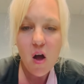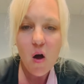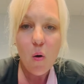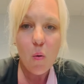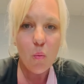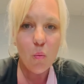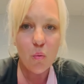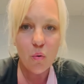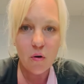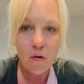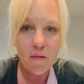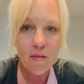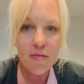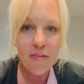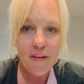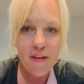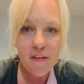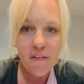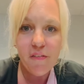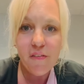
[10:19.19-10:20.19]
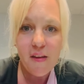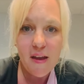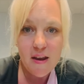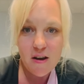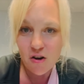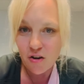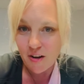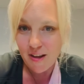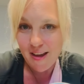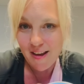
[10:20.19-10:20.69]
or Liz in
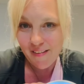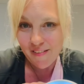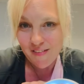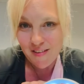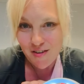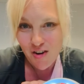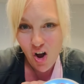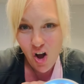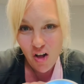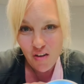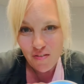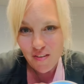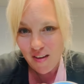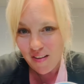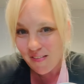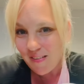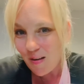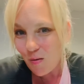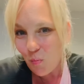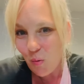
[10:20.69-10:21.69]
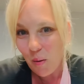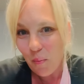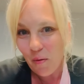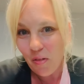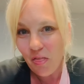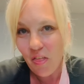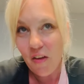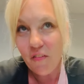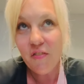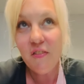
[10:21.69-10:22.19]
our Kingston office, and we
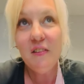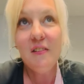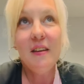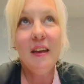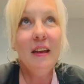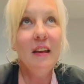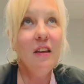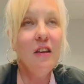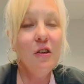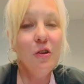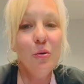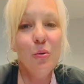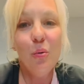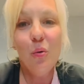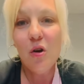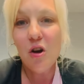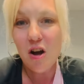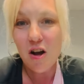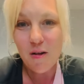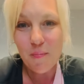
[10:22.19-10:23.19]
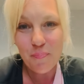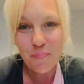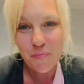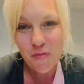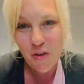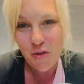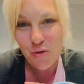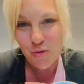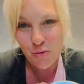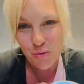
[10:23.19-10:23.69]
would love to take you
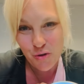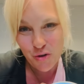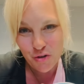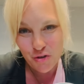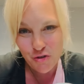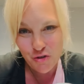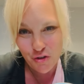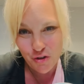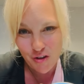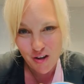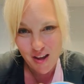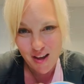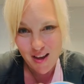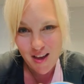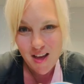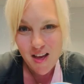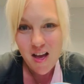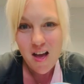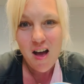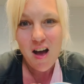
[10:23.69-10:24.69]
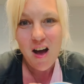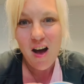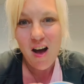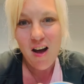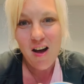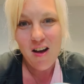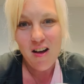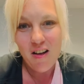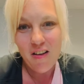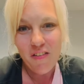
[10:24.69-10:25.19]
through your journey
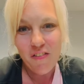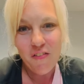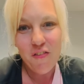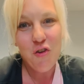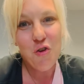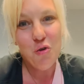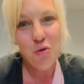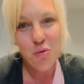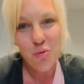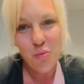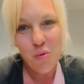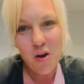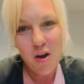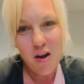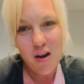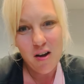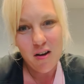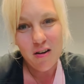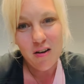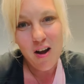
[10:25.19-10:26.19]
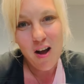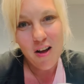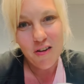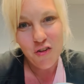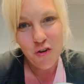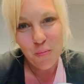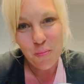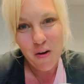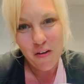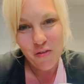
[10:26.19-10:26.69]
as you are on
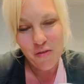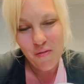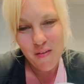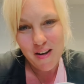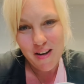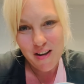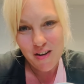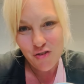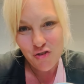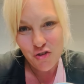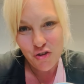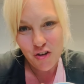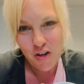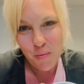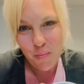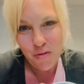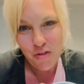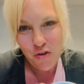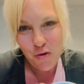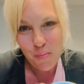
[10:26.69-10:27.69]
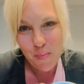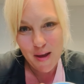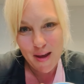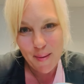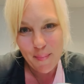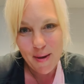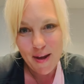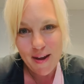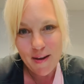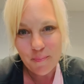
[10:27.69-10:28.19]
your breastfeeding journey with your
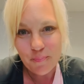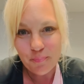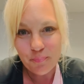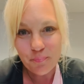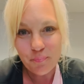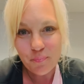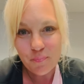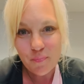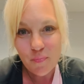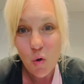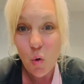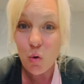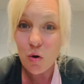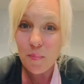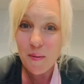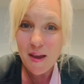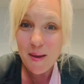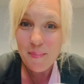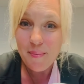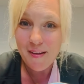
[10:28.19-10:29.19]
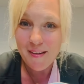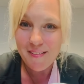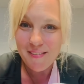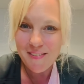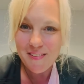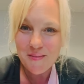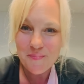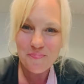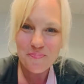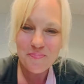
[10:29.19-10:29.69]
baby or
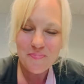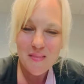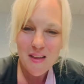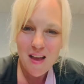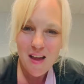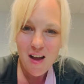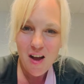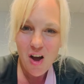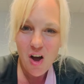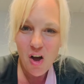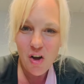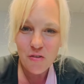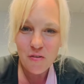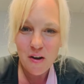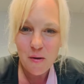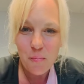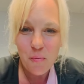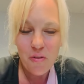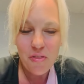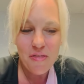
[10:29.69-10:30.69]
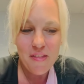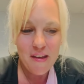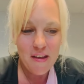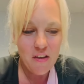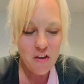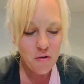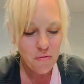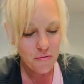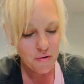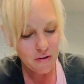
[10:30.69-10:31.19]
babies. All right, well,
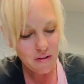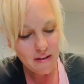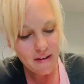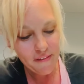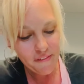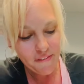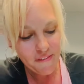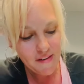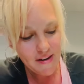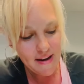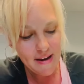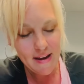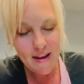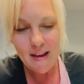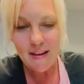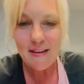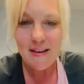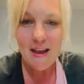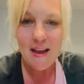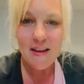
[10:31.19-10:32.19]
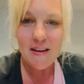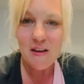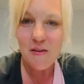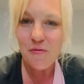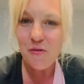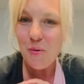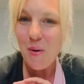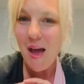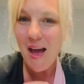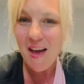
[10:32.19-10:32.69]
thank you for listening. Again, if
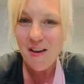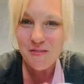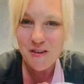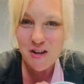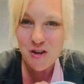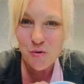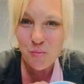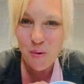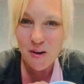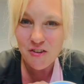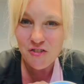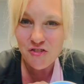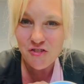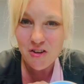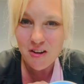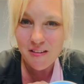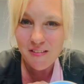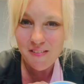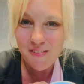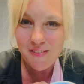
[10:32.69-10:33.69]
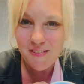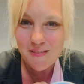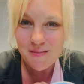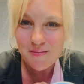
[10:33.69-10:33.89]
you have any questions,